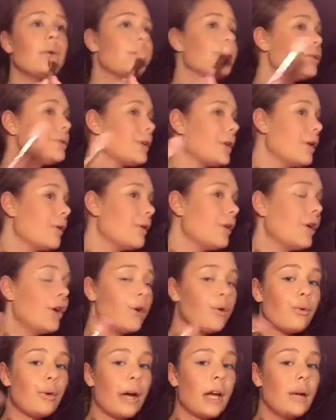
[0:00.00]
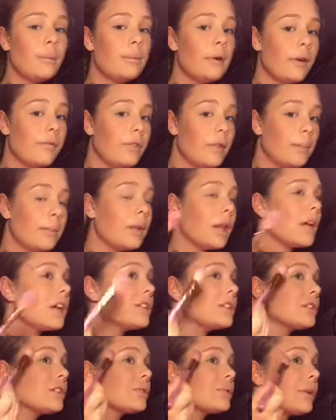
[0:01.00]
So right above the
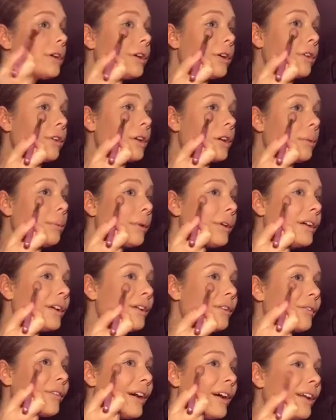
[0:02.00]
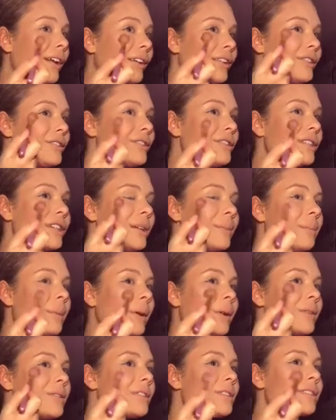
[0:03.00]
blush is where you're gonna put it, right on your
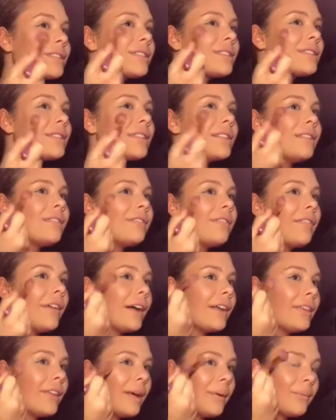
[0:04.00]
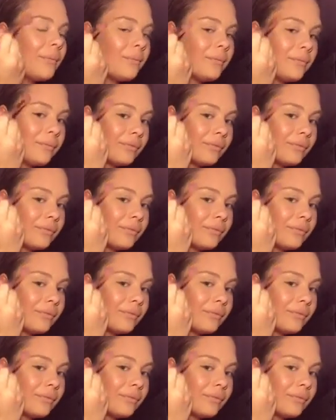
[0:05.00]
cheekbones, just to define them.